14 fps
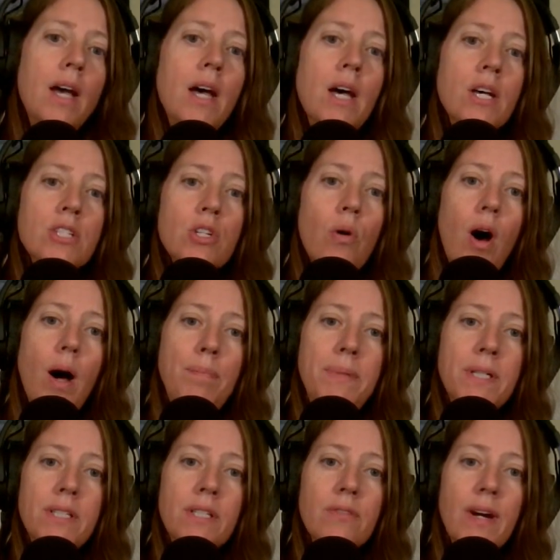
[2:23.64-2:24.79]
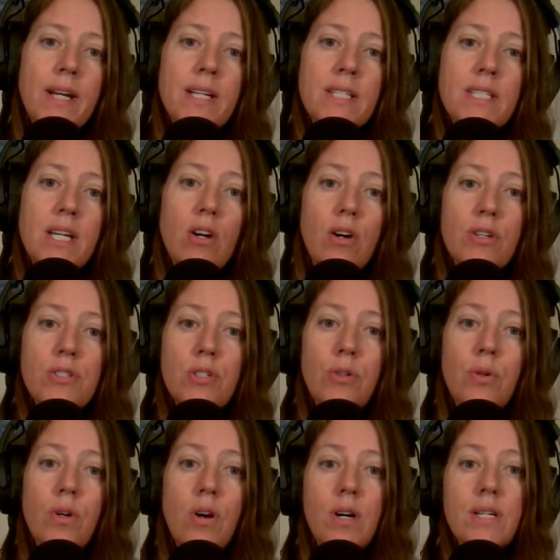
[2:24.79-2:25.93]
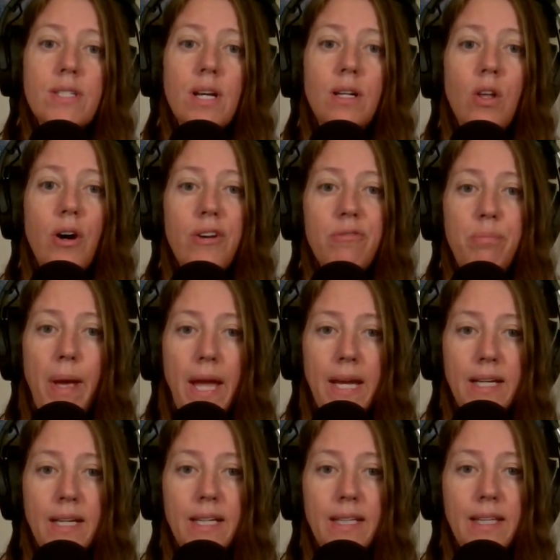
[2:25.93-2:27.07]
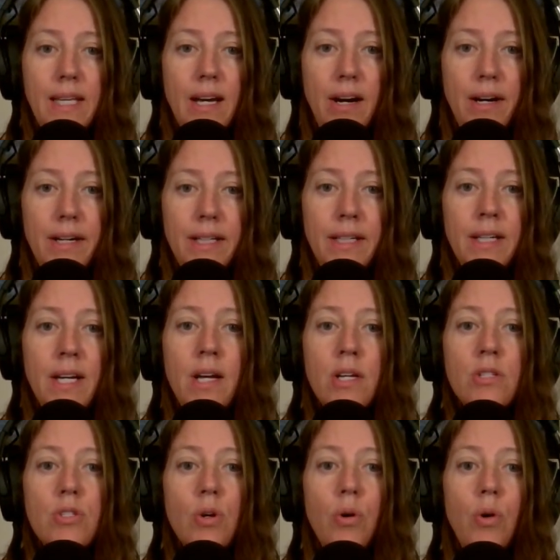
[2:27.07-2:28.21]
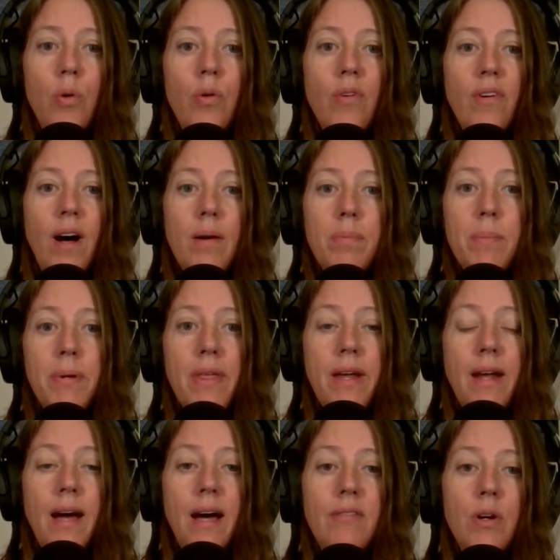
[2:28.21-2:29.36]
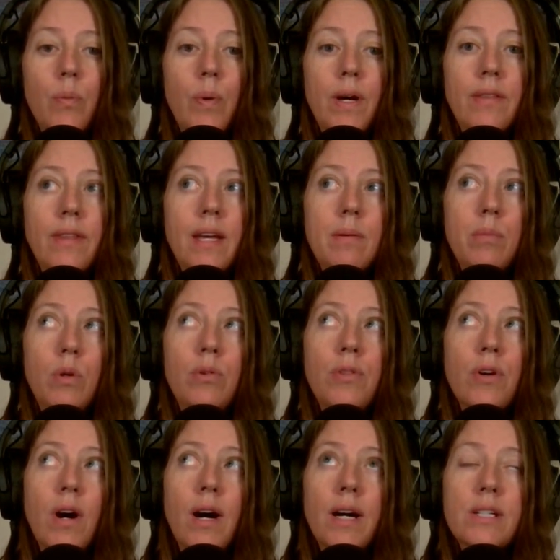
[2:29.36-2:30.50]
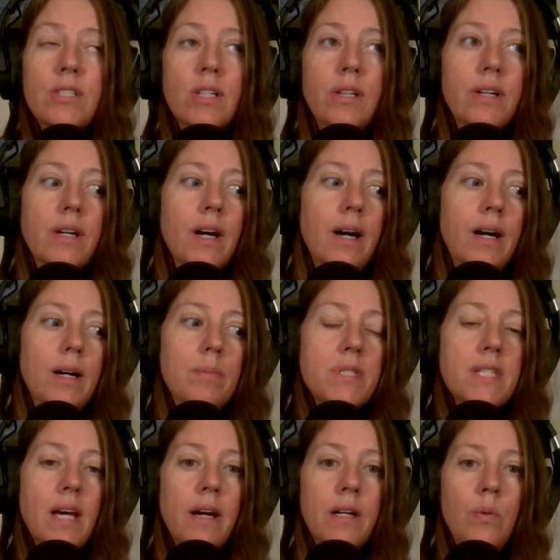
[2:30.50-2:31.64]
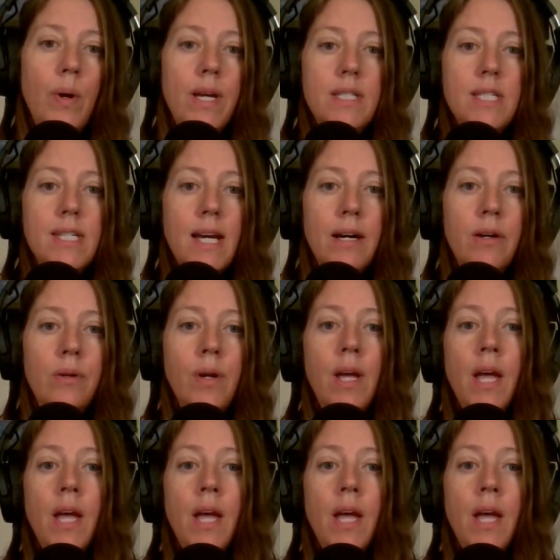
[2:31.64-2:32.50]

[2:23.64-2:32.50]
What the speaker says: So optic neuritis can also cause a lot of pain in the eye. So people that have it when they move their eye to look up, sideways, down,